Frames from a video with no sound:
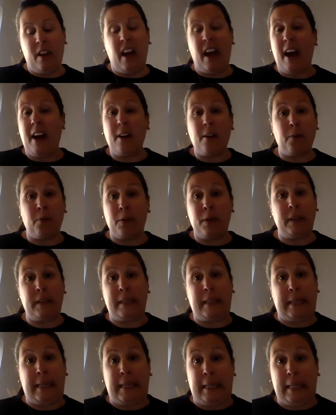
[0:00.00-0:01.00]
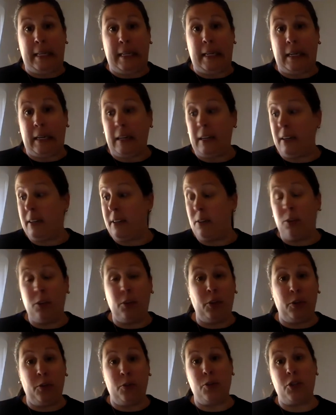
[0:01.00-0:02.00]
I don't really need
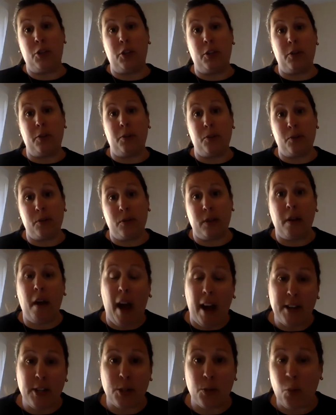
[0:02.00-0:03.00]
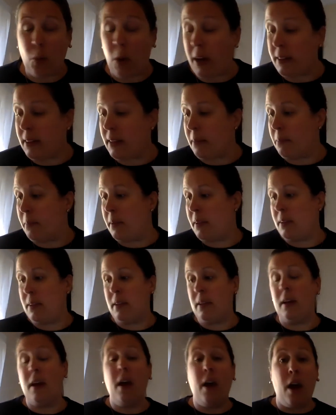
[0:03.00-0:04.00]
new shoes. I just want them.
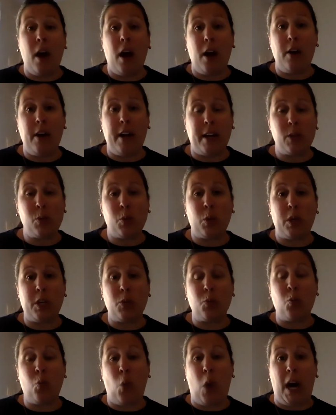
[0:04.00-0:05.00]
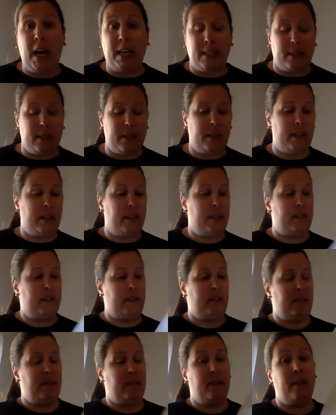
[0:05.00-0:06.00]
Our next word is want.
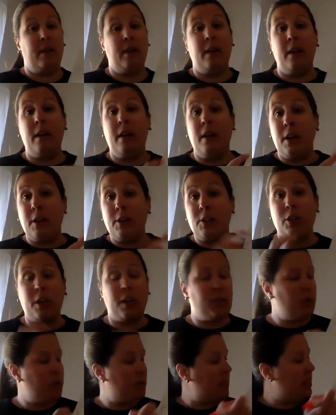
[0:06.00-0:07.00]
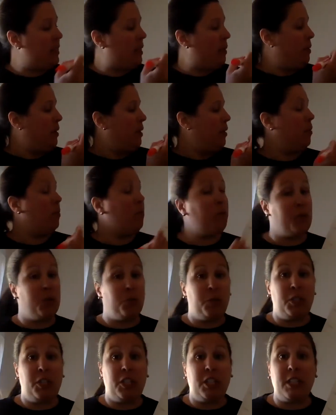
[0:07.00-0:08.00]
Starts with a W, which
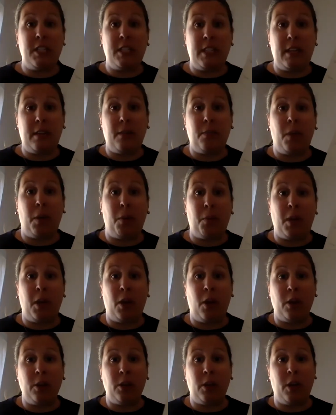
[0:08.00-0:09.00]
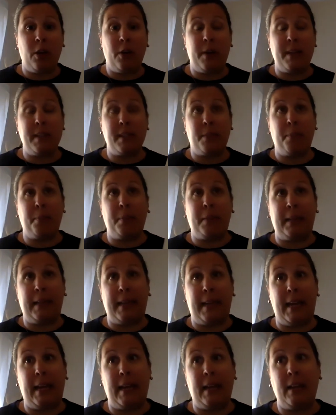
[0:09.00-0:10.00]
we just did, and we all know is a
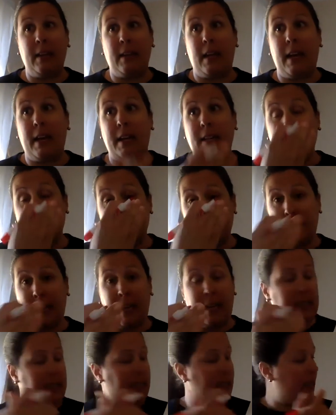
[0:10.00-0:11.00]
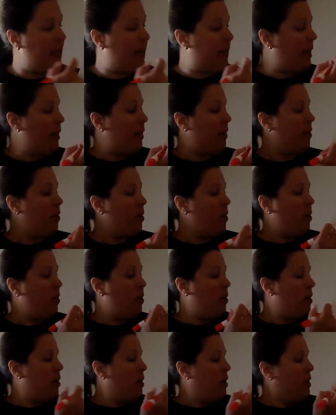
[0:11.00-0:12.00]
plain line, slanty line letter.
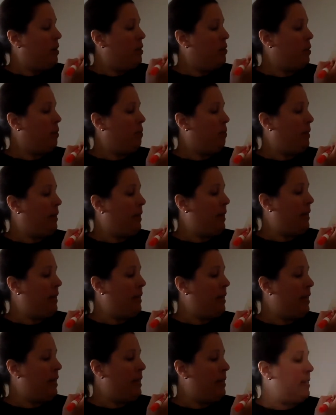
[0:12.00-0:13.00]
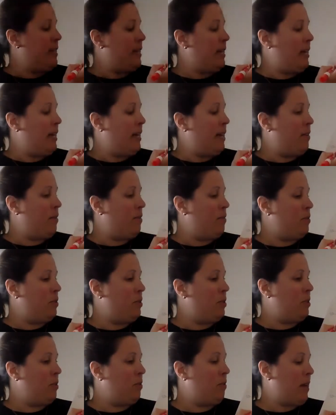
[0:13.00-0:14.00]
So plain line down
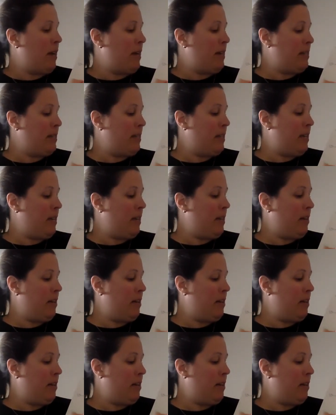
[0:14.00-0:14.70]
to the grass line,